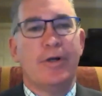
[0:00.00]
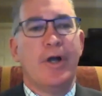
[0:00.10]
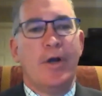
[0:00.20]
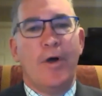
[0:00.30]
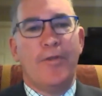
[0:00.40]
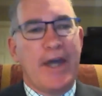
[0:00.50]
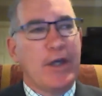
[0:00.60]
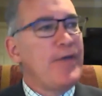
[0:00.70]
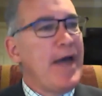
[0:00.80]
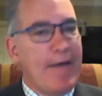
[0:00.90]
Well, thank
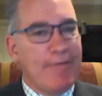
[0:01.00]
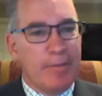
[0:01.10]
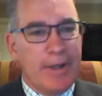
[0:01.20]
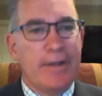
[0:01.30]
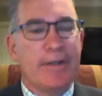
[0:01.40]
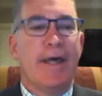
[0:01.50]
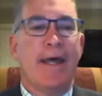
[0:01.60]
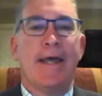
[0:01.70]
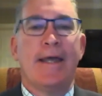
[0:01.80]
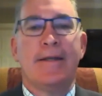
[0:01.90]
you for having me.
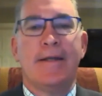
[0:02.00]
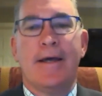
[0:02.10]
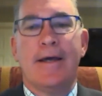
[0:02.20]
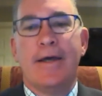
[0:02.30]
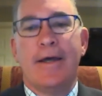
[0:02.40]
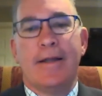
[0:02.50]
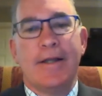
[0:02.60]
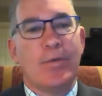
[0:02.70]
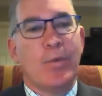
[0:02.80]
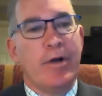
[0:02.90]
And
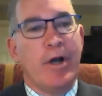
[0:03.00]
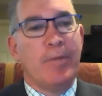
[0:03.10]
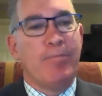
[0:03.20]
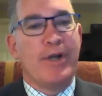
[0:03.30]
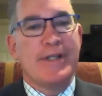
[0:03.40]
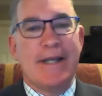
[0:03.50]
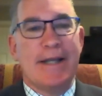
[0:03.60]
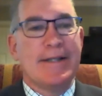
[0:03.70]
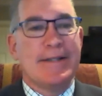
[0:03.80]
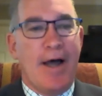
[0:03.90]
listen, we're in
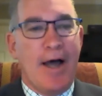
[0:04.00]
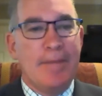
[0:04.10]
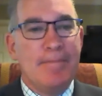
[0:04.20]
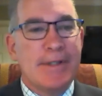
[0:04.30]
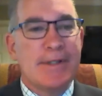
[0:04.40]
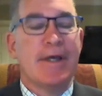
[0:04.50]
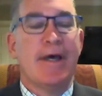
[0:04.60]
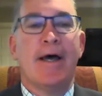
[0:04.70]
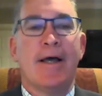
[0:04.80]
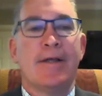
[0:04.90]
unprecedented times,
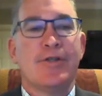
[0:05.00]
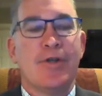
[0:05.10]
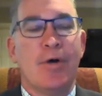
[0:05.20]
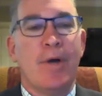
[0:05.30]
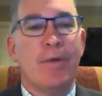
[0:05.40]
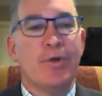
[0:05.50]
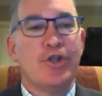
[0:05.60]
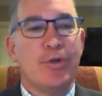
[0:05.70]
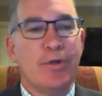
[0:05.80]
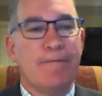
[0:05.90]
so I wish
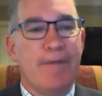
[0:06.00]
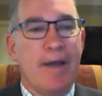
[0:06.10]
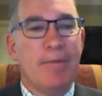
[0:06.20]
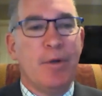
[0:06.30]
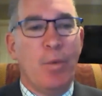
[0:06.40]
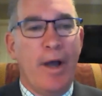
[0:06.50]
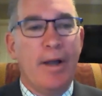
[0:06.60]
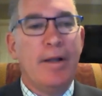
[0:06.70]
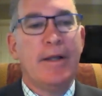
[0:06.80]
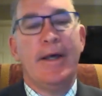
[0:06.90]
you and your family
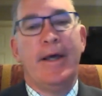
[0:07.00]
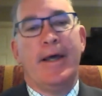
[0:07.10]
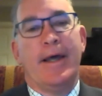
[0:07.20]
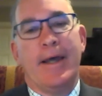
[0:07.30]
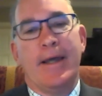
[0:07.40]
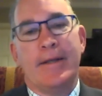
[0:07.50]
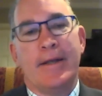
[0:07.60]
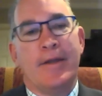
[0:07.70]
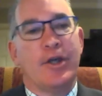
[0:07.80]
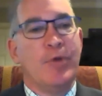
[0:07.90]
well, and
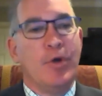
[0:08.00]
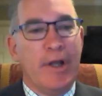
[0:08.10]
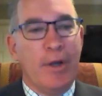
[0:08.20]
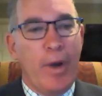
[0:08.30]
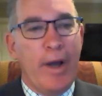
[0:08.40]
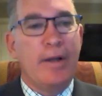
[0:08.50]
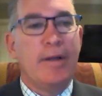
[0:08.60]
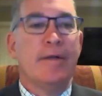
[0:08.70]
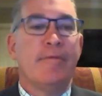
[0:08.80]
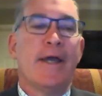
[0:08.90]
the community well,
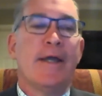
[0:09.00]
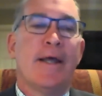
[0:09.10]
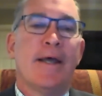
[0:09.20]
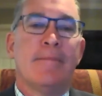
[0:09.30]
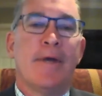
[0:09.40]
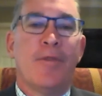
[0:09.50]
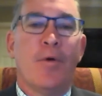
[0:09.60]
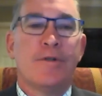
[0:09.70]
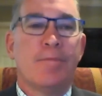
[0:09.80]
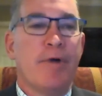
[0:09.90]
right? And my
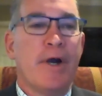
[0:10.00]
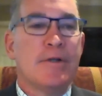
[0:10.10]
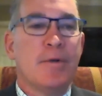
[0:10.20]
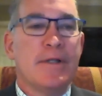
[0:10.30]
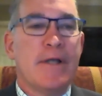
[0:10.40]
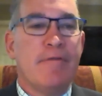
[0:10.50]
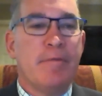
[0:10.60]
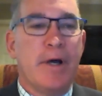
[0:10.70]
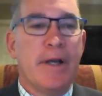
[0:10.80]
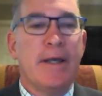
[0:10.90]
thoughts and prayers go out to
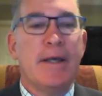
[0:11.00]
everybody